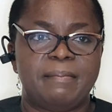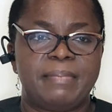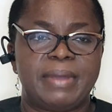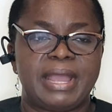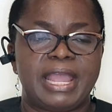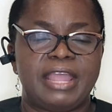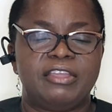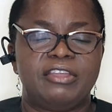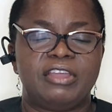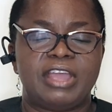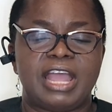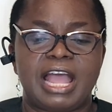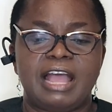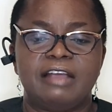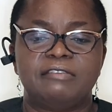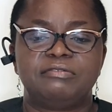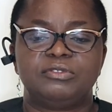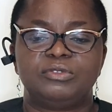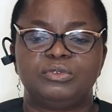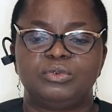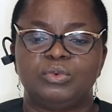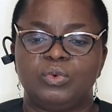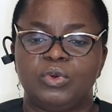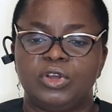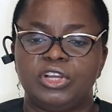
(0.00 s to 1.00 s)
you have
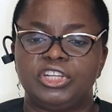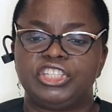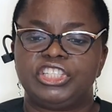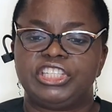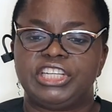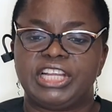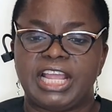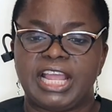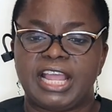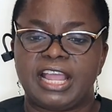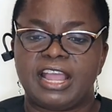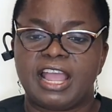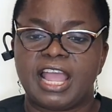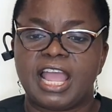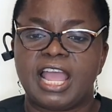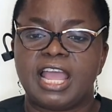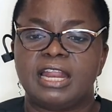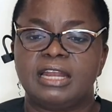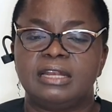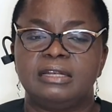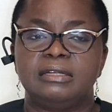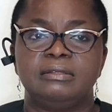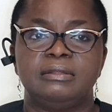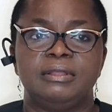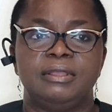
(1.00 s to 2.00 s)
to wash your
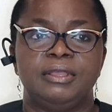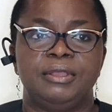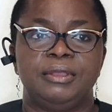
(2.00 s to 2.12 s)
hand